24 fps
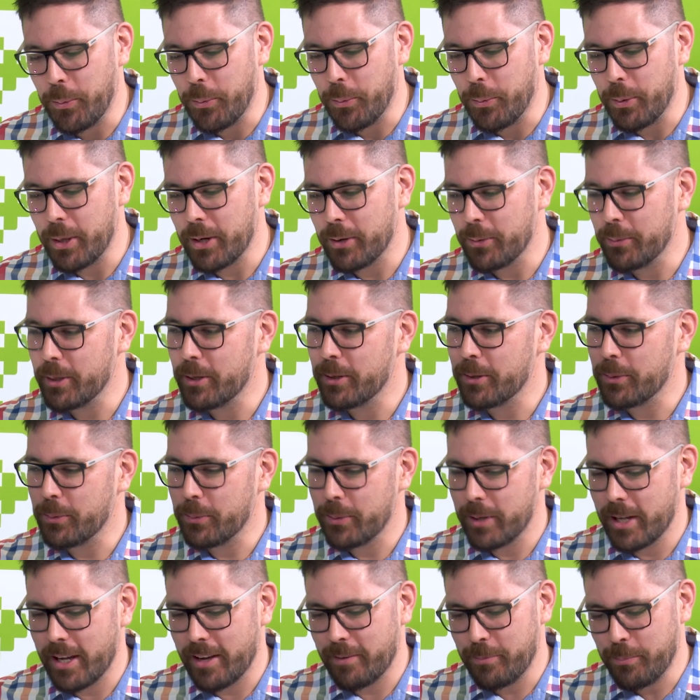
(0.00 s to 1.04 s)

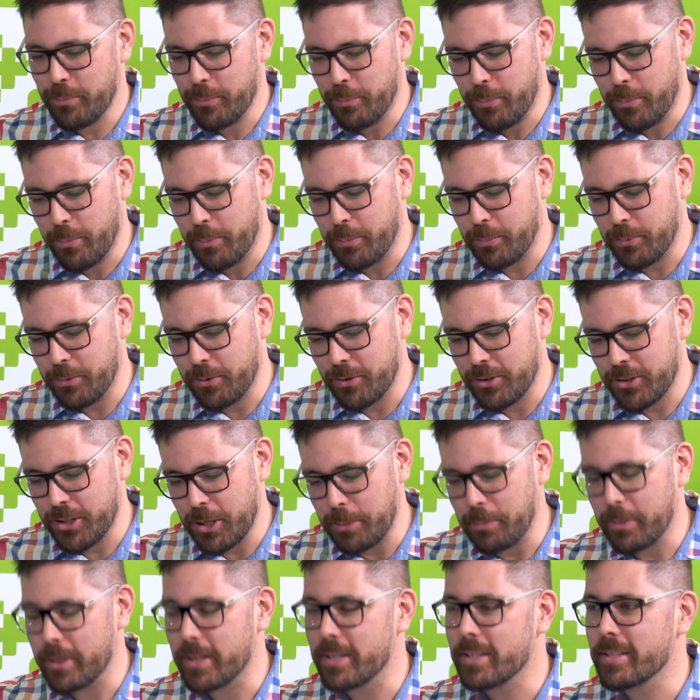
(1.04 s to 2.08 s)
We have
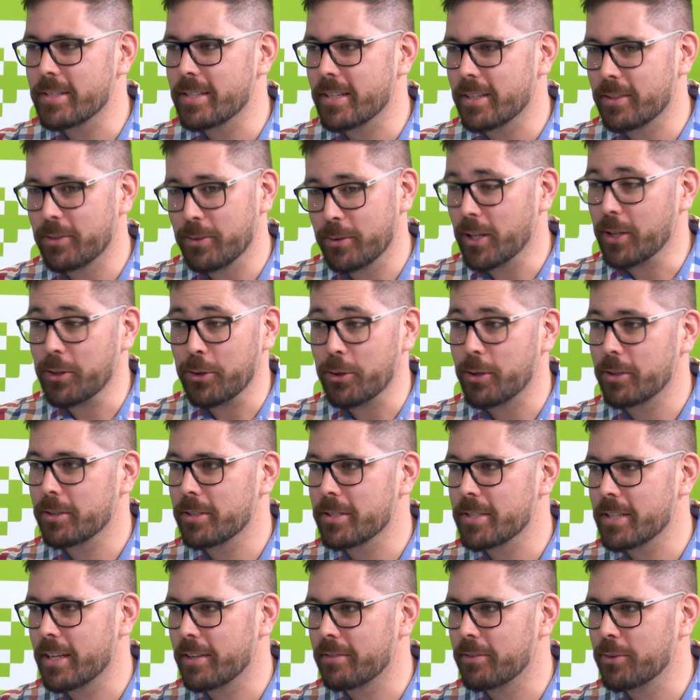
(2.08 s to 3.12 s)
GPs and
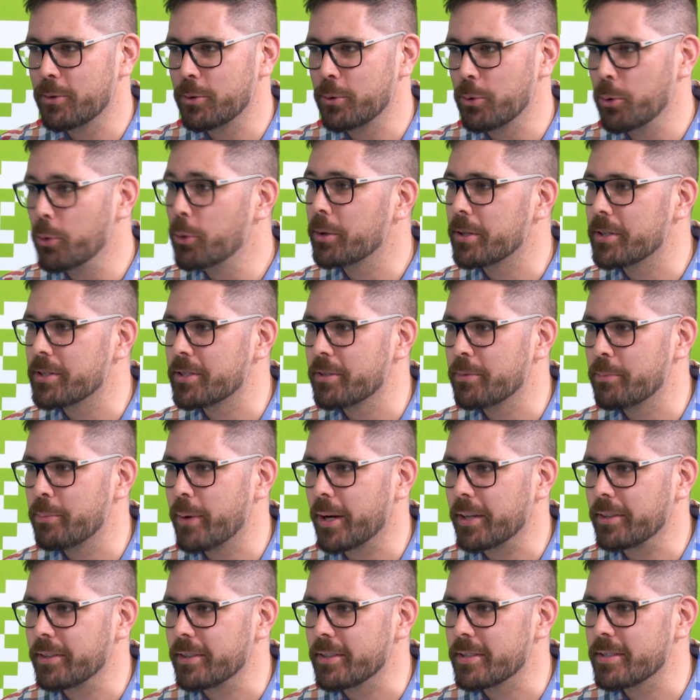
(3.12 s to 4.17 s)
doctors have to do audits of
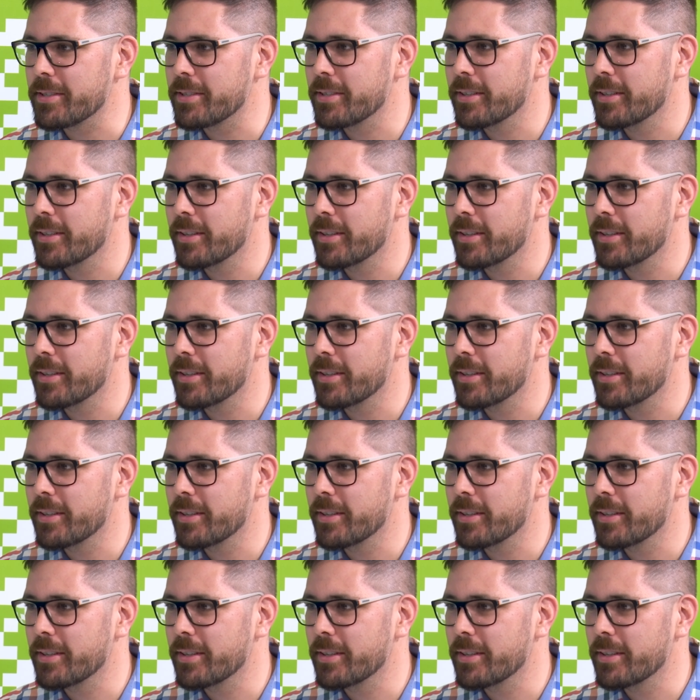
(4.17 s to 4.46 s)
practice.